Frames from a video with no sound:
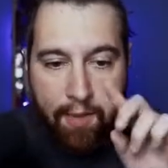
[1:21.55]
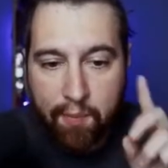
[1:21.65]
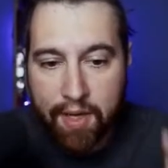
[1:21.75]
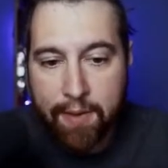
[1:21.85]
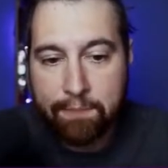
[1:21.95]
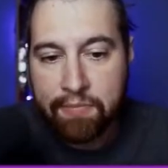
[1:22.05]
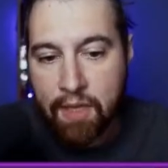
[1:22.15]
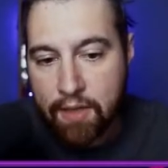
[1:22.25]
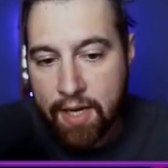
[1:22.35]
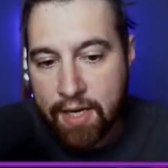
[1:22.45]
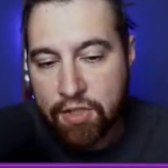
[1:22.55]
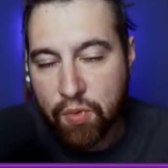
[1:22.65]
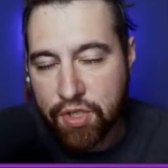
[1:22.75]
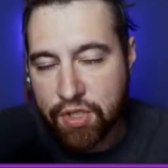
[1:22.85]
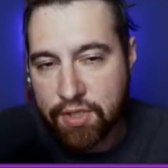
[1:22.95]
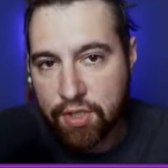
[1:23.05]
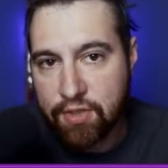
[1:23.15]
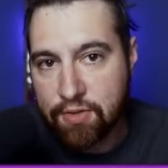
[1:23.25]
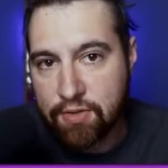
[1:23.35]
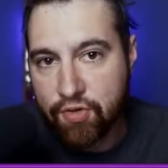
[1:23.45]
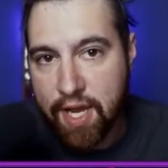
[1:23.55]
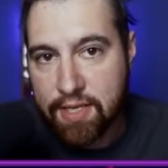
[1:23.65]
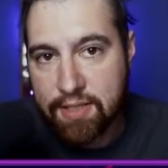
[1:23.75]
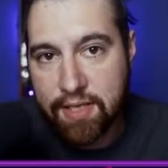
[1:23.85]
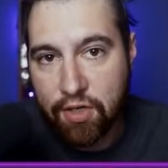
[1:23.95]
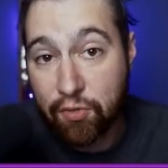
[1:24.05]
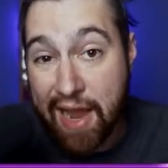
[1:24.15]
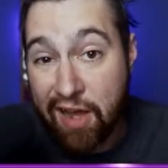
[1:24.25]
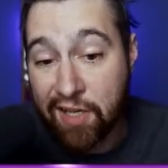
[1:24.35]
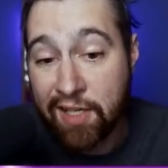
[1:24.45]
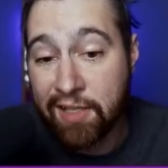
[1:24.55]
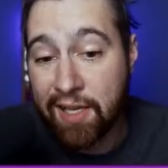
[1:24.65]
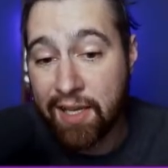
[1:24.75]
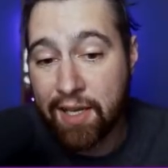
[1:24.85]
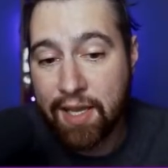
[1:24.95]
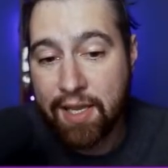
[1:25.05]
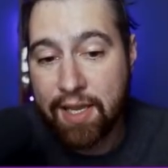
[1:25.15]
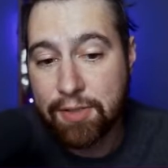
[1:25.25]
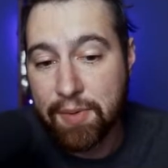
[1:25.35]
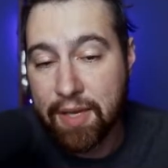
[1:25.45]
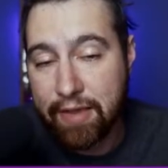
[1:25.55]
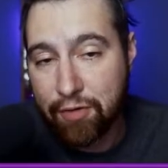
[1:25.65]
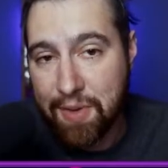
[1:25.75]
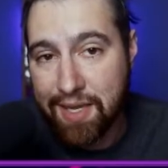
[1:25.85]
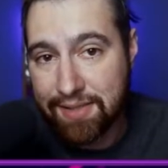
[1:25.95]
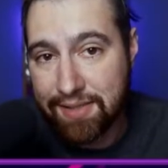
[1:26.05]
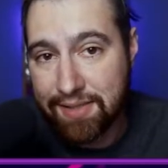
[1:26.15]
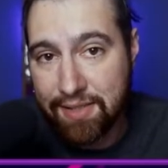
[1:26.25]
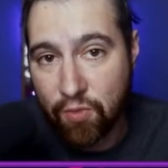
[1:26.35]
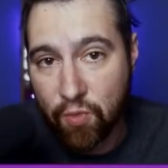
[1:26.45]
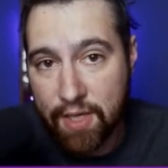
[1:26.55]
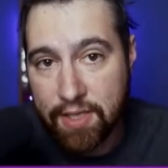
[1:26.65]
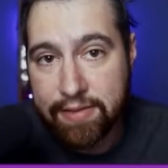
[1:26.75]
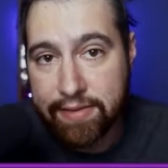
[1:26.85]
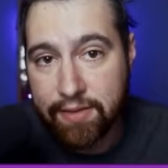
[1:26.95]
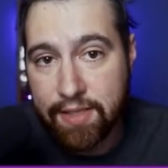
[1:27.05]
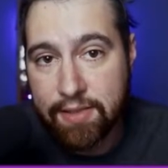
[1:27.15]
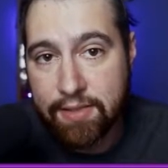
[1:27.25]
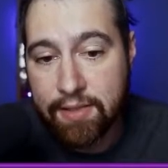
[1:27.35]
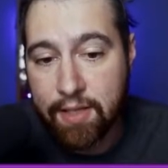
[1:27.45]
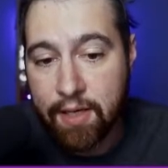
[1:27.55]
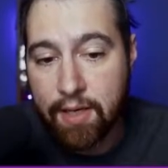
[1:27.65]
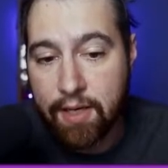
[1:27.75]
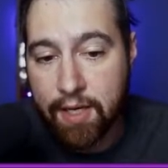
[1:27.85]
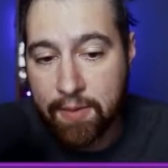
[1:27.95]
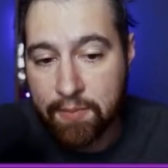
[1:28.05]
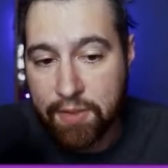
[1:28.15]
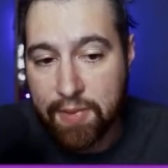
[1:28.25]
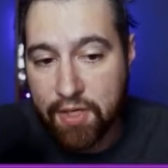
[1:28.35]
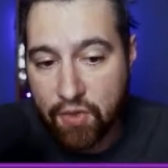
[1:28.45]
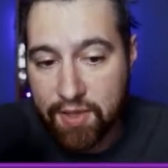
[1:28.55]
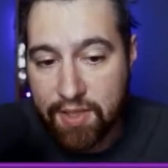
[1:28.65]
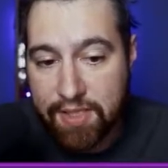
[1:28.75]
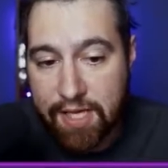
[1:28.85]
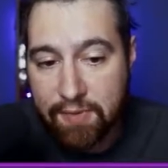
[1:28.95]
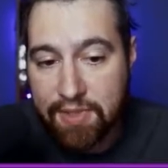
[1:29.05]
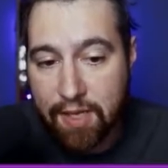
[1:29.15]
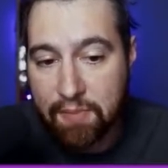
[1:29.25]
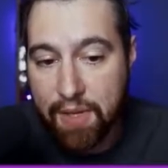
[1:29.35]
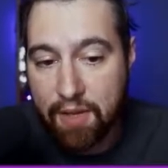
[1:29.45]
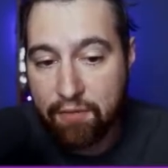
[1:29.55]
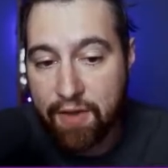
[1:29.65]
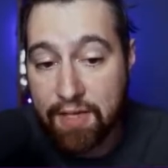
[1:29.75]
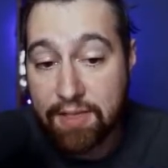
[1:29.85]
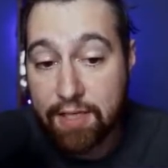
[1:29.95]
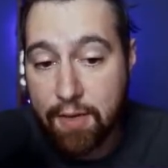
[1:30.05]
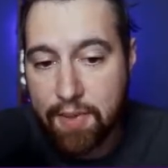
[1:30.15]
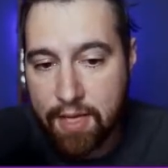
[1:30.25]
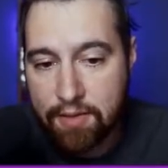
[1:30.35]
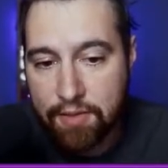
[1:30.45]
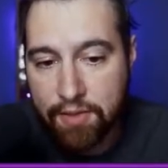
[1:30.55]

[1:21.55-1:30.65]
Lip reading: But then I switched into Tail Groudon, and it has been giving me consistent wins at least, especially with the teams that I've been facing up against.